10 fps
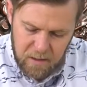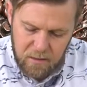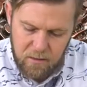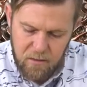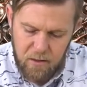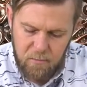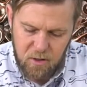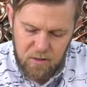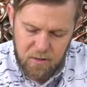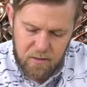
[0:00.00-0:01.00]
So I'm
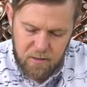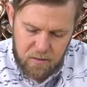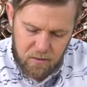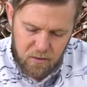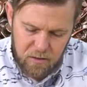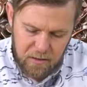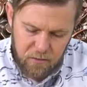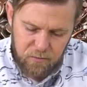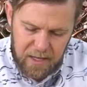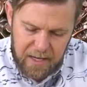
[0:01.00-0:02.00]
just using the
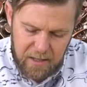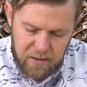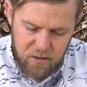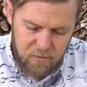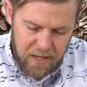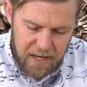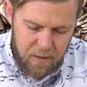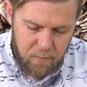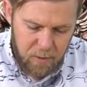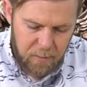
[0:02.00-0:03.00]
flat edge of
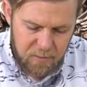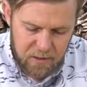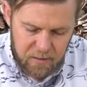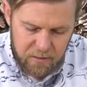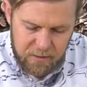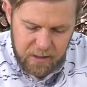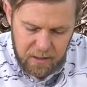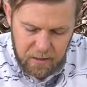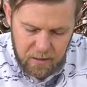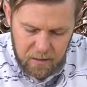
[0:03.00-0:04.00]
that popsicle
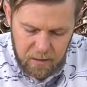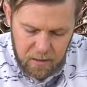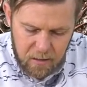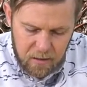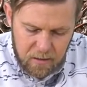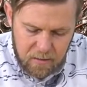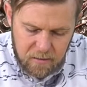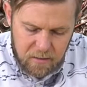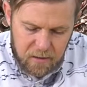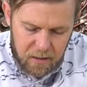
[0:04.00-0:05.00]
stick
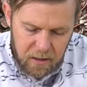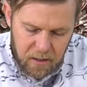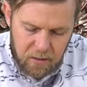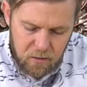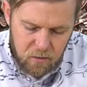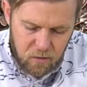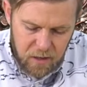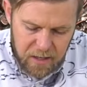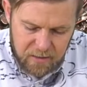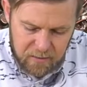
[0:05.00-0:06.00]
to
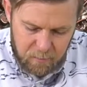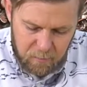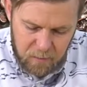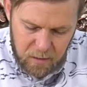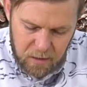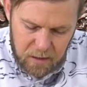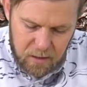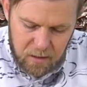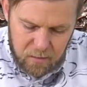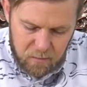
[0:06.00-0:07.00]
create some
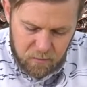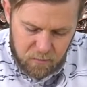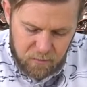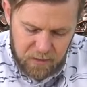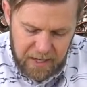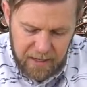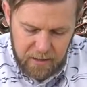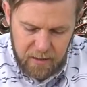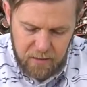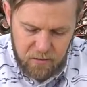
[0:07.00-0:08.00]
flat
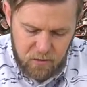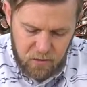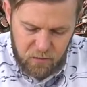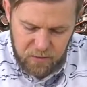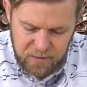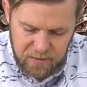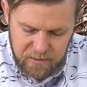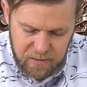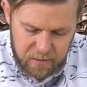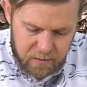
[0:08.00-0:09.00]

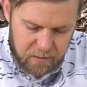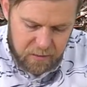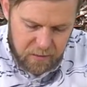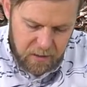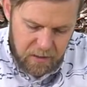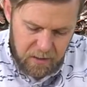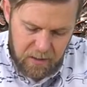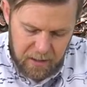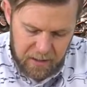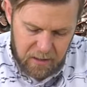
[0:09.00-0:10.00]
surfaces, and
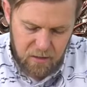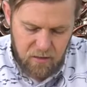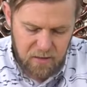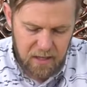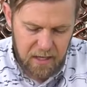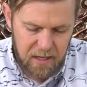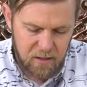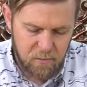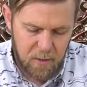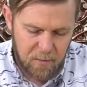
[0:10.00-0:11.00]
then I can use the
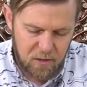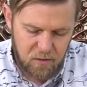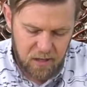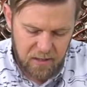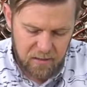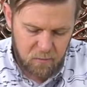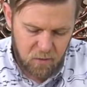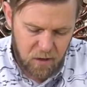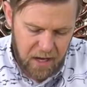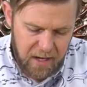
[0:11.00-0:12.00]
edge and maybe create some
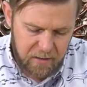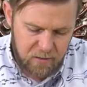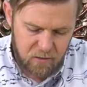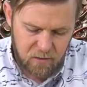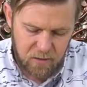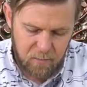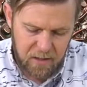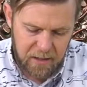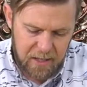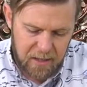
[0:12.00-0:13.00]
cracks or
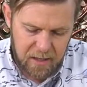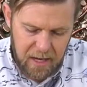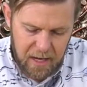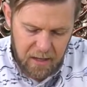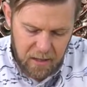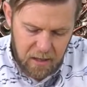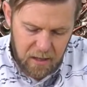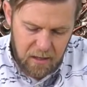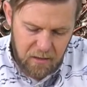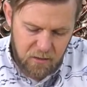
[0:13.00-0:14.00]
something like that
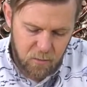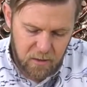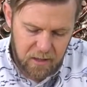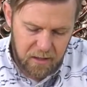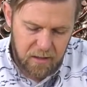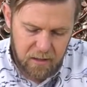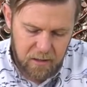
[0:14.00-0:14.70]
as well.